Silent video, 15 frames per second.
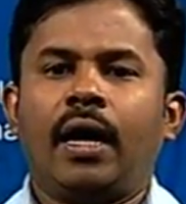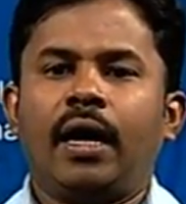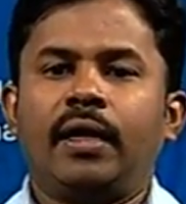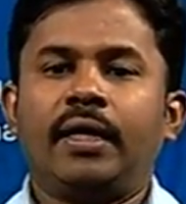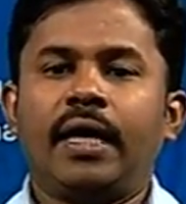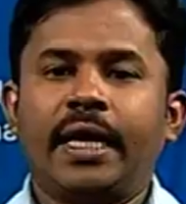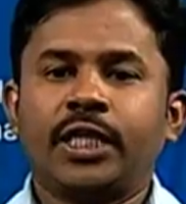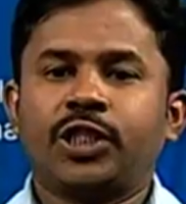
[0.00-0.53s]

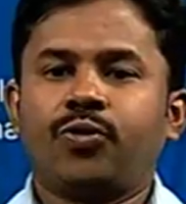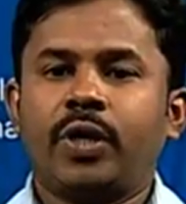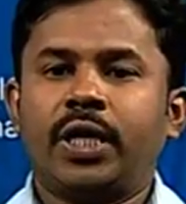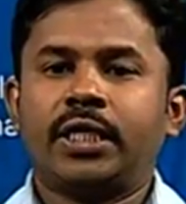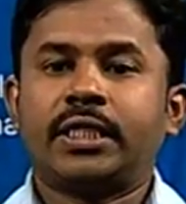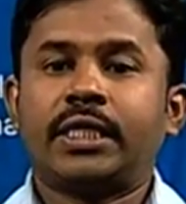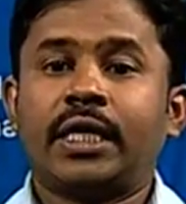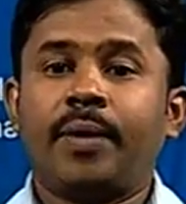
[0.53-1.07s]
The next one
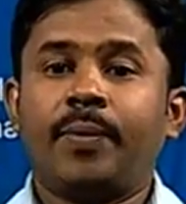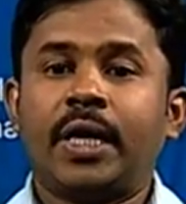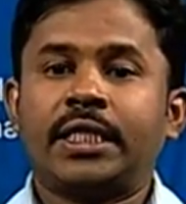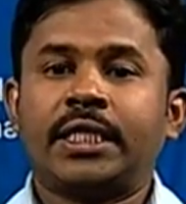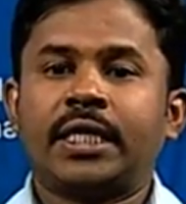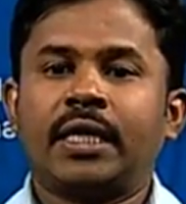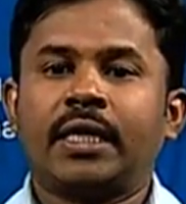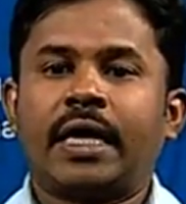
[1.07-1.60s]
is
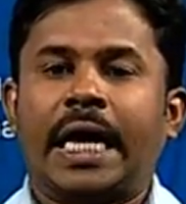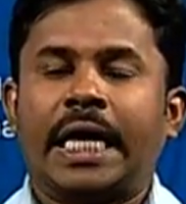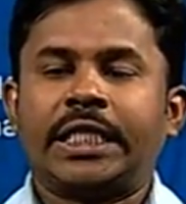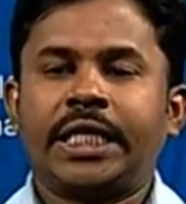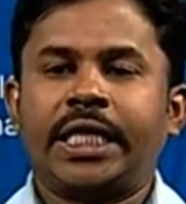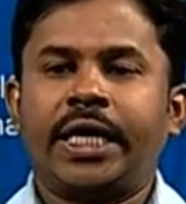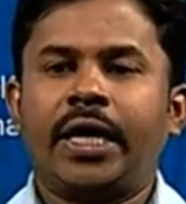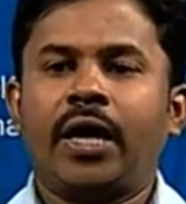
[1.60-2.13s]
grammatical
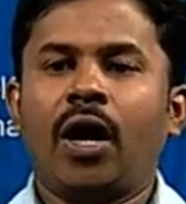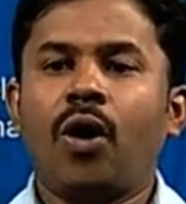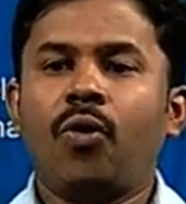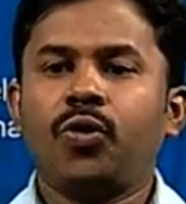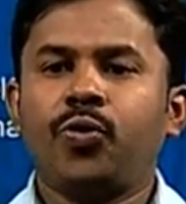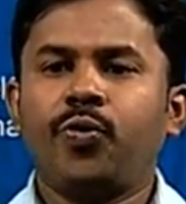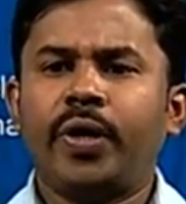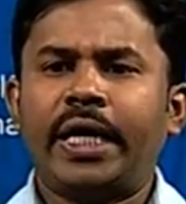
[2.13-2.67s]
category. How
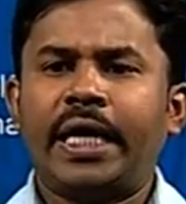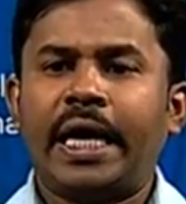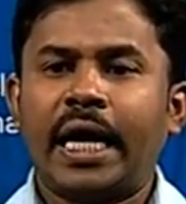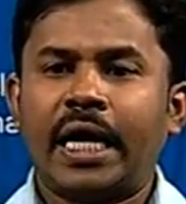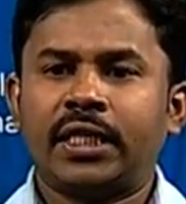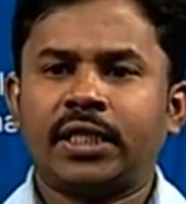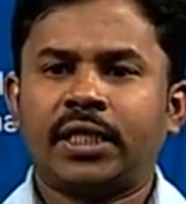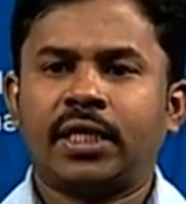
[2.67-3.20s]
do we
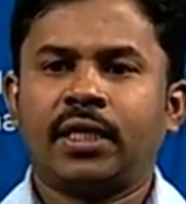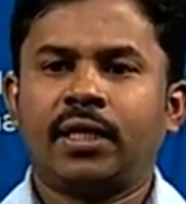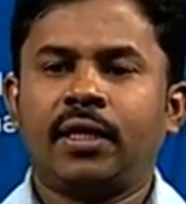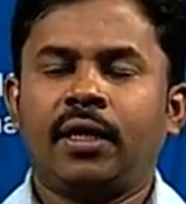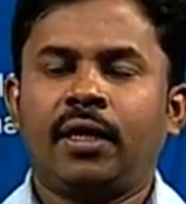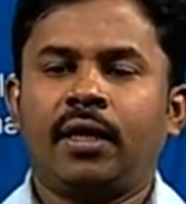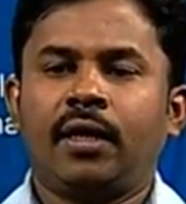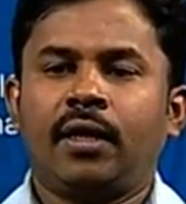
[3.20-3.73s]
get
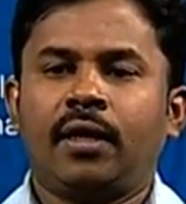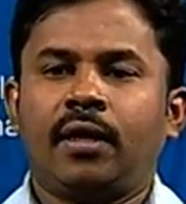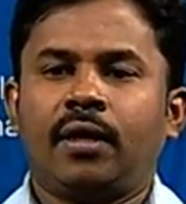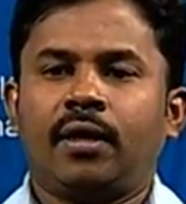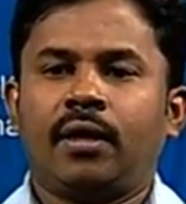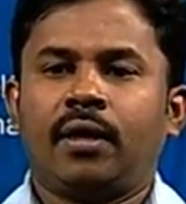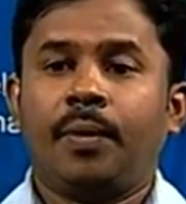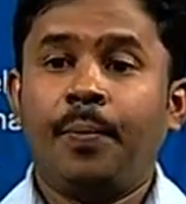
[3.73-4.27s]

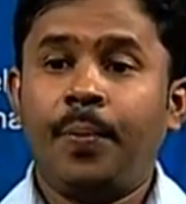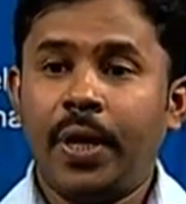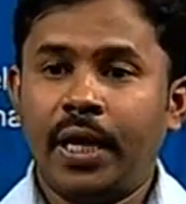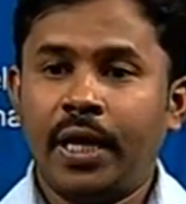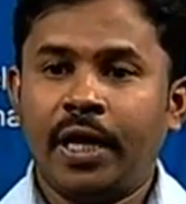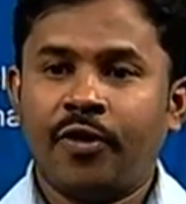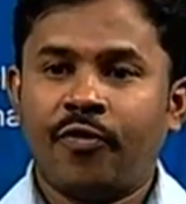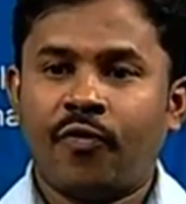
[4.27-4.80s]

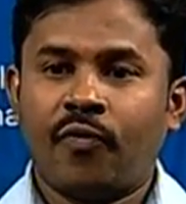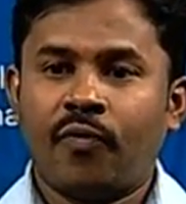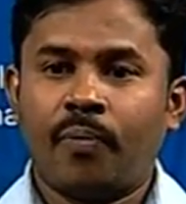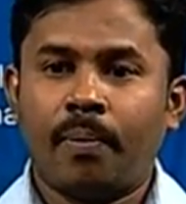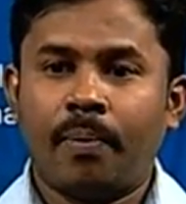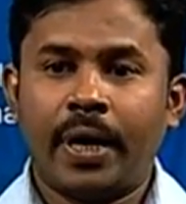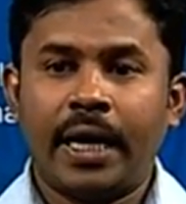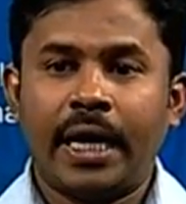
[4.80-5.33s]
meaning
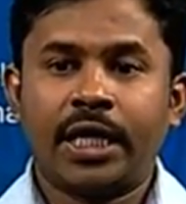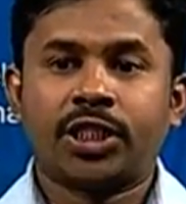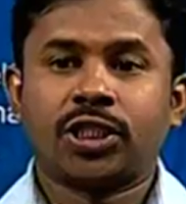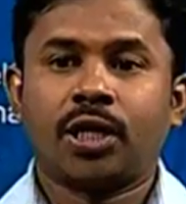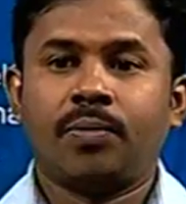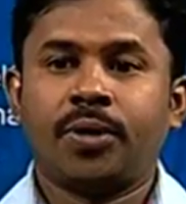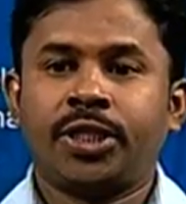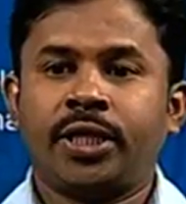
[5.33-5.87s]
by
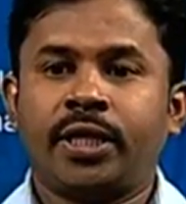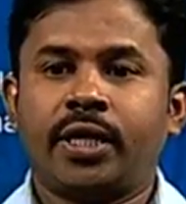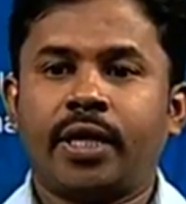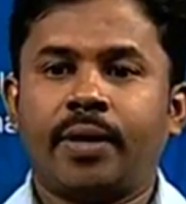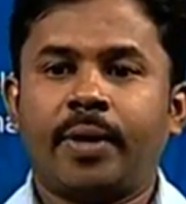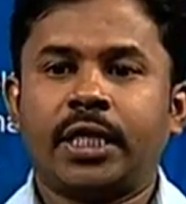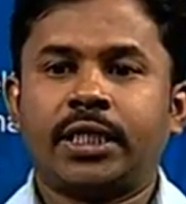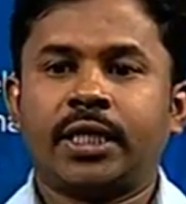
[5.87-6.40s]
establishing
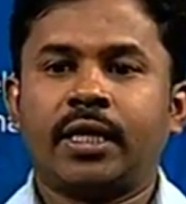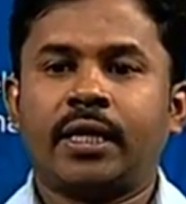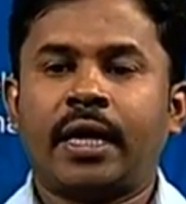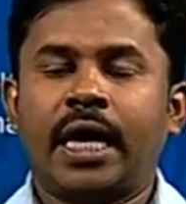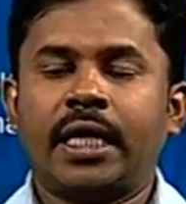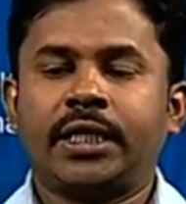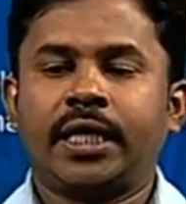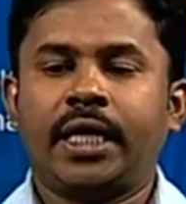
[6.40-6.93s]
grammatical
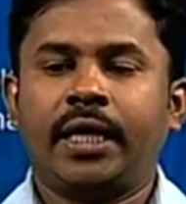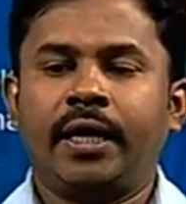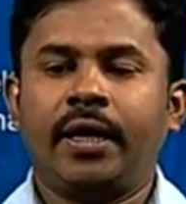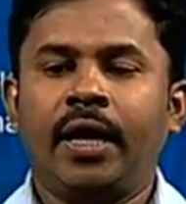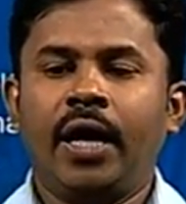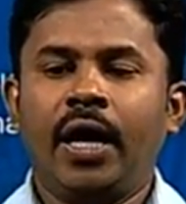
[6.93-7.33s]
category?